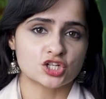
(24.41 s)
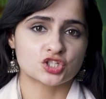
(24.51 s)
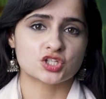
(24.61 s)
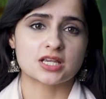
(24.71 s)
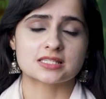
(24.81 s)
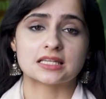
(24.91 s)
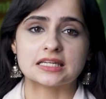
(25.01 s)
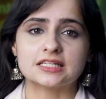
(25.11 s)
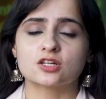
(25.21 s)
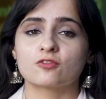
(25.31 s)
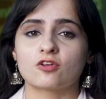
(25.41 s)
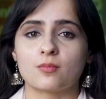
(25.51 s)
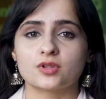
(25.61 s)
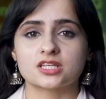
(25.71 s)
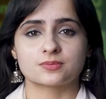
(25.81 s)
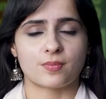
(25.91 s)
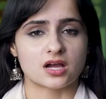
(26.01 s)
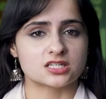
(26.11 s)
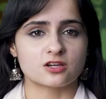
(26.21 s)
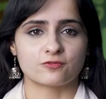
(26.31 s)
She is a leader of Communist
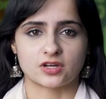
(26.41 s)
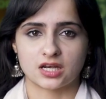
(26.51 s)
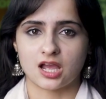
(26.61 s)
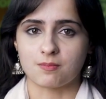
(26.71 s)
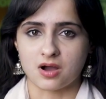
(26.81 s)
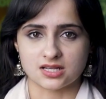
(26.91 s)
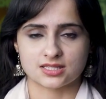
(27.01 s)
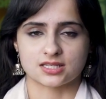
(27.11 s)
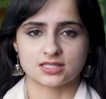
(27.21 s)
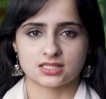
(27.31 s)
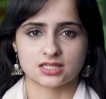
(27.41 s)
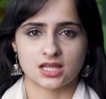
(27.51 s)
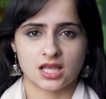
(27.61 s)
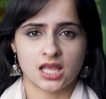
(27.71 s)
Party of India Marxist